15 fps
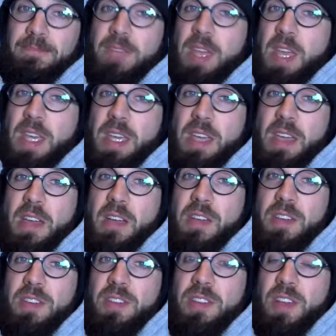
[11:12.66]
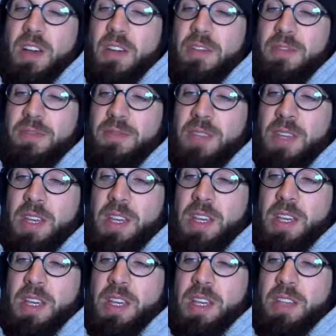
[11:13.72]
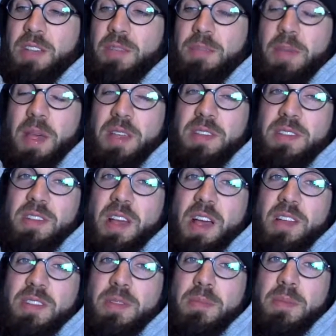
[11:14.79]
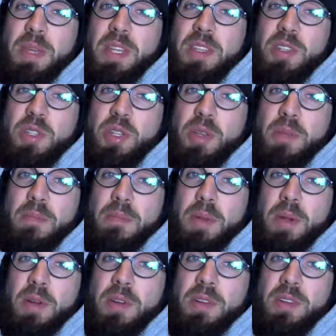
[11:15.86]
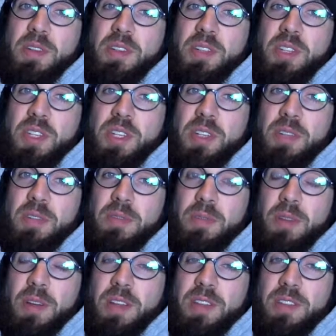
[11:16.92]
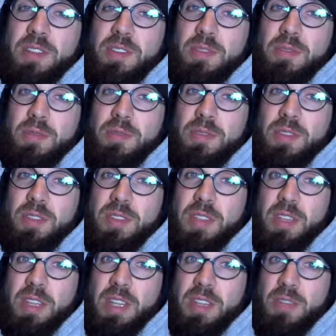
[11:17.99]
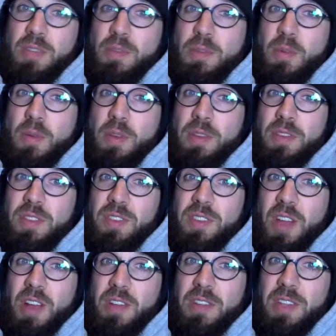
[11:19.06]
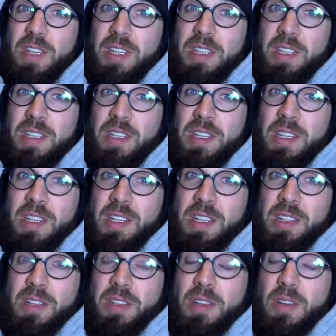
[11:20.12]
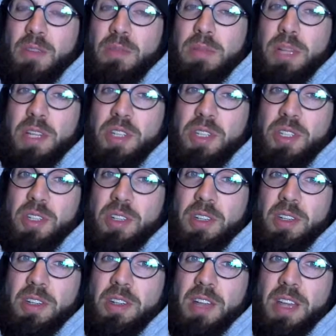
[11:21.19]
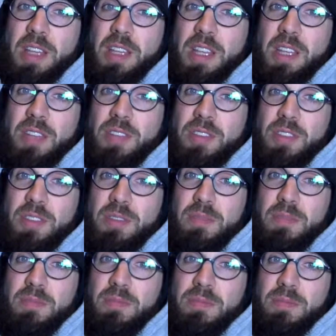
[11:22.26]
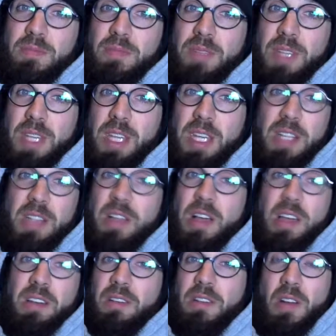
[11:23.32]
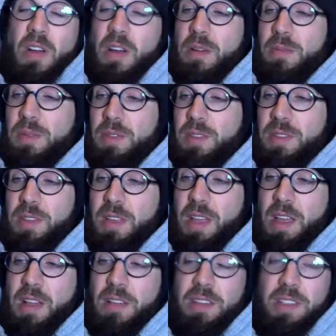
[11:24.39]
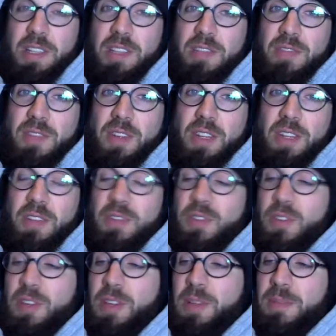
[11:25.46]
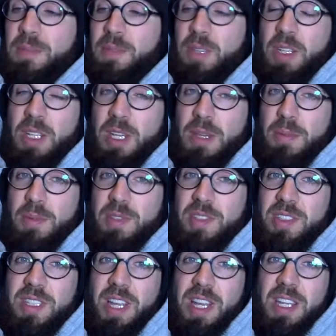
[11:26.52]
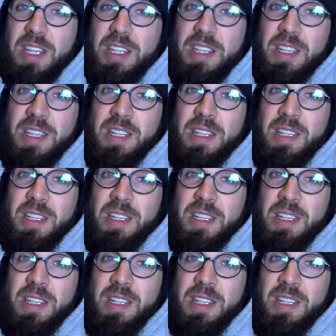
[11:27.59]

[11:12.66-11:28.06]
take care of yourself. It's best not to binge and purge, whereas you get to a point of starving, low blood sugar, and then you just eat a lot of carbs. I don't think that's very good for you. Keep a steady